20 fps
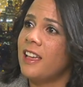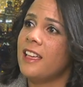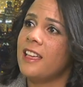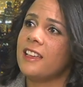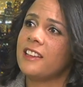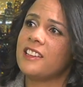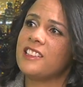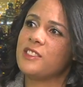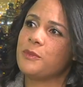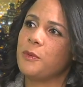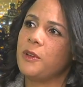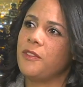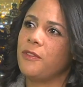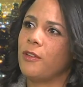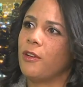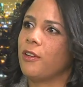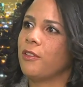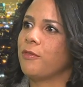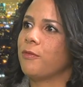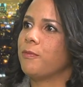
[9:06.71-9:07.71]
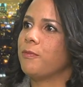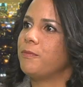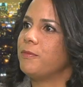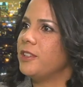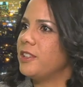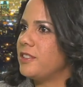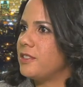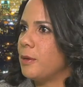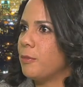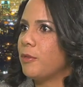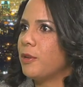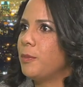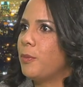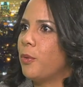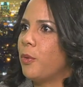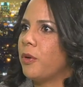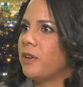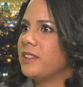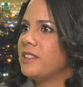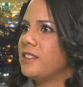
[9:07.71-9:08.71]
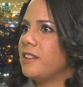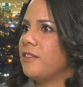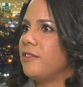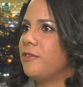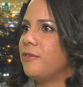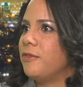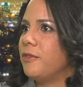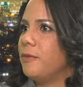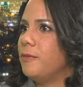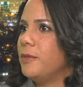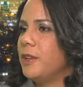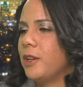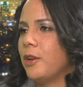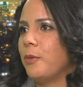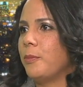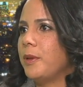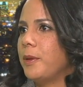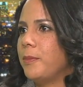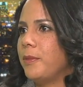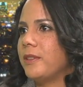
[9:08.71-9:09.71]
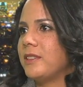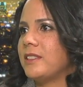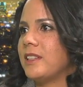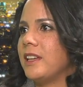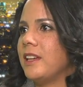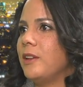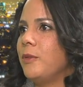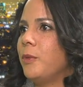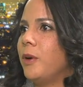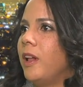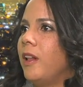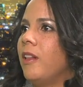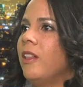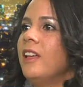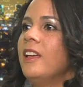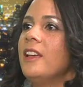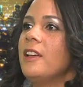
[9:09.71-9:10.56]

Because we've heard some reports of people saying, well,